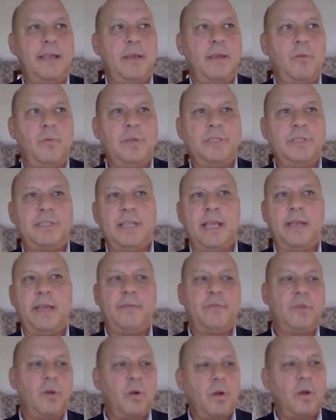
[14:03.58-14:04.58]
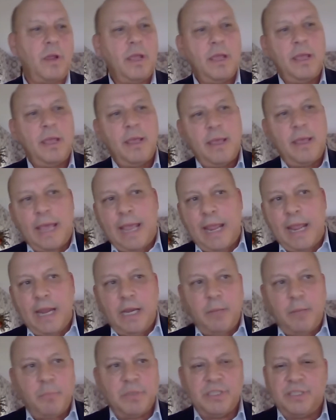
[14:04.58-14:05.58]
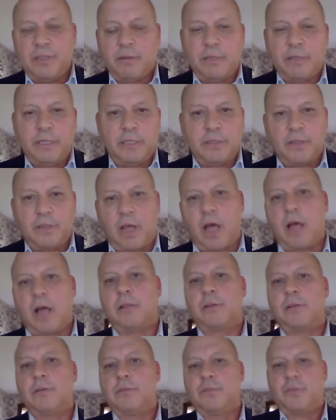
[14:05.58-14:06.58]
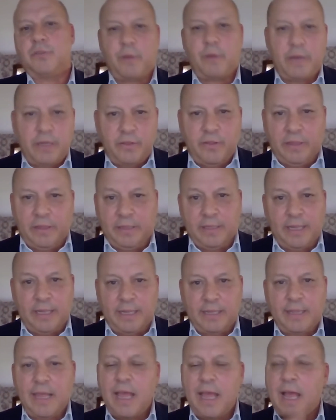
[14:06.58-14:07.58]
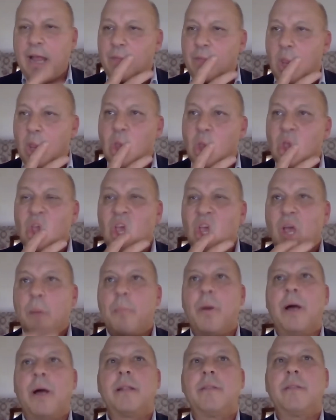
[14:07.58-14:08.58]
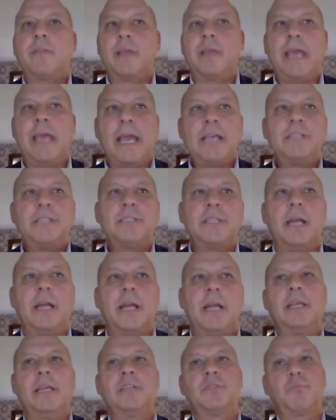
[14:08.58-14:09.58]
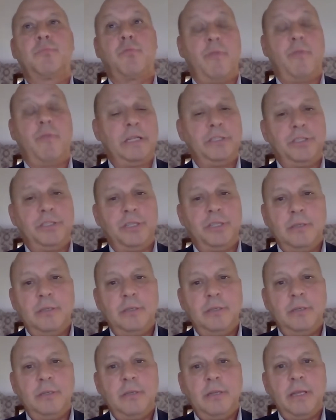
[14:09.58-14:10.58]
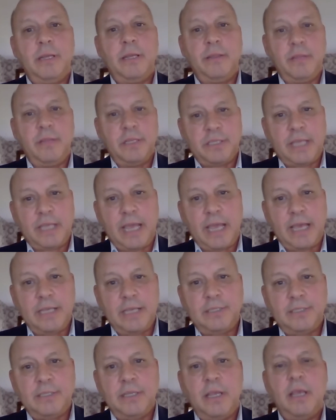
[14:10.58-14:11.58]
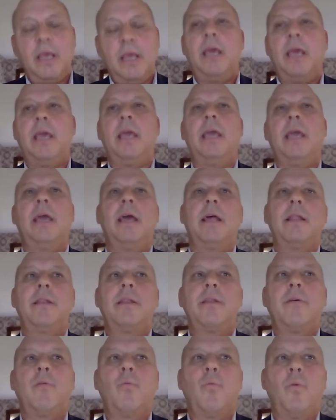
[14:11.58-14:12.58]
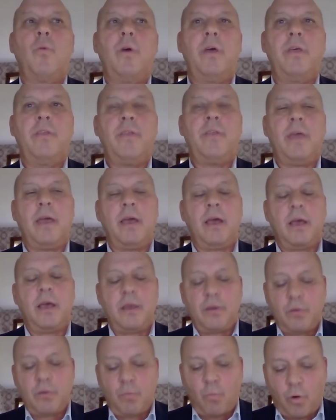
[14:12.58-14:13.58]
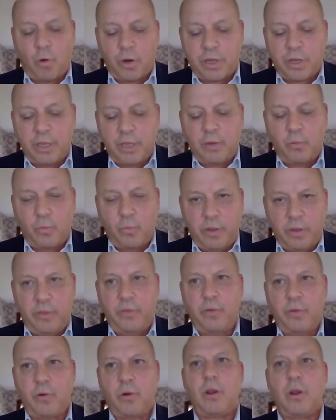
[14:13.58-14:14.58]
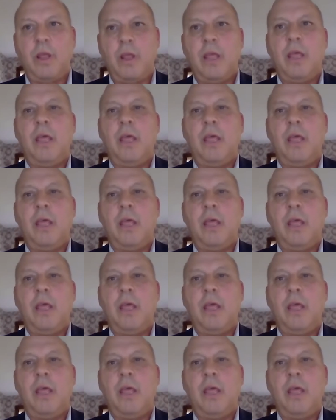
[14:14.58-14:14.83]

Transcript: that we saved her $80 bazillion or anything like that. But the case study is prevention in this case. And with working with her,